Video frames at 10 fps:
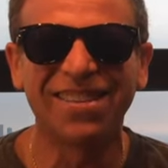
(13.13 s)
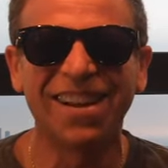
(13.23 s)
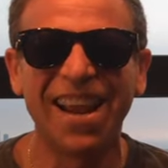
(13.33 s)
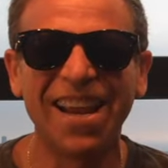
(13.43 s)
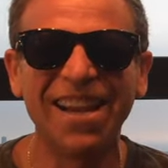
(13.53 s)

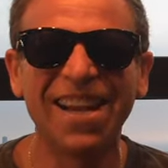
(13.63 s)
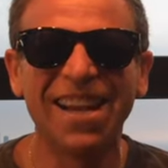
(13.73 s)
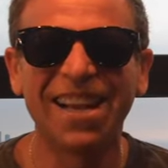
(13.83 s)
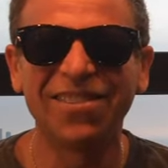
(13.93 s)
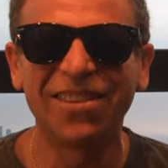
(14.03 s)
today
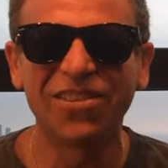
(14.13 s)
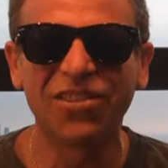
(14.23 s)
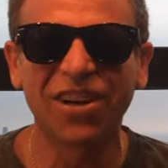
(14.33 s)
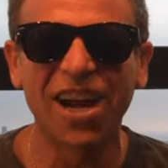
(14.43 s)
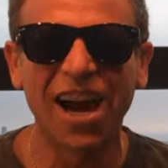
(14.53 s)
it's the
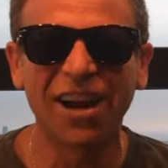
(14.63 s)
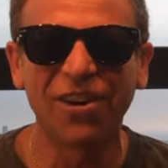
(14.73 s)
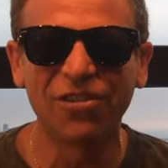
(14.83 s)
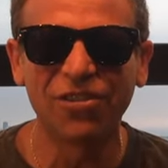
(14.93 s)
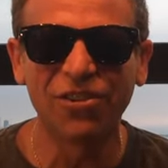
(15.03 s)

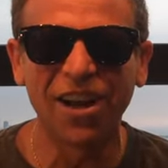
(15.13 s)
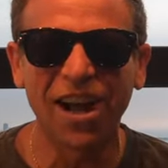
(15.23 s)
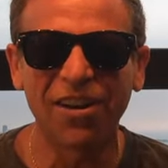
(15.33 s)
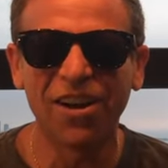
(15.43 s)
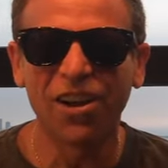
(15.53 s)
Chicago
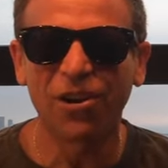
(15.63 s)
Shootout,